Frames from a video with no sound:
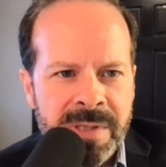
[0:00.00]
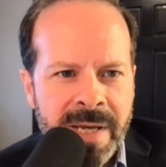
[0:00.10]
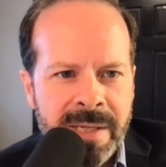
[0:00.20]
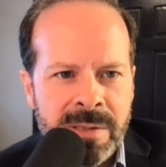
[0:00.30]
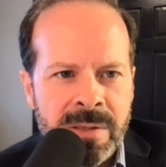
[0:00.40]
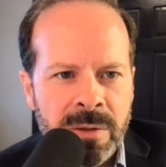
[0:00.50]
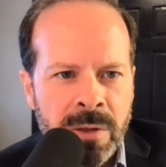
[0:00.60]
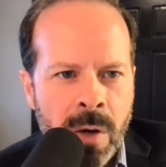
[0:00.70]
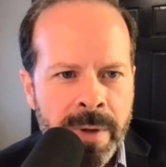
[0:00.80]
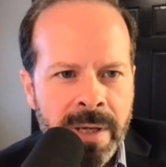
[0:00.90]
states
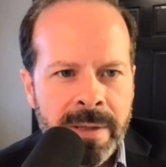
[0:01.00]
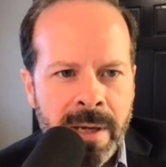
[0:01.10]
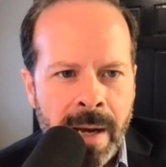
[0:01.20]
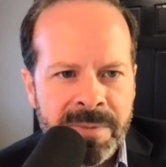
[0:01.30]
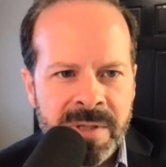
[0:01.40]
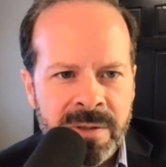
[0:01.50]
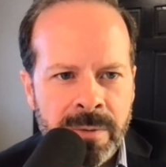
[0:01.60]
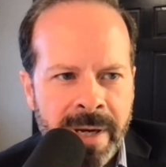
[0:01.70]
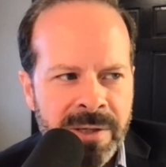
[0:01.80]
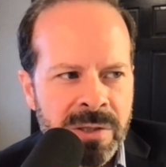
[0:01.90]
going in the opposite
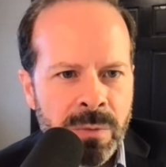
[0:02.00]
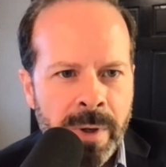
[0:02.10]
direction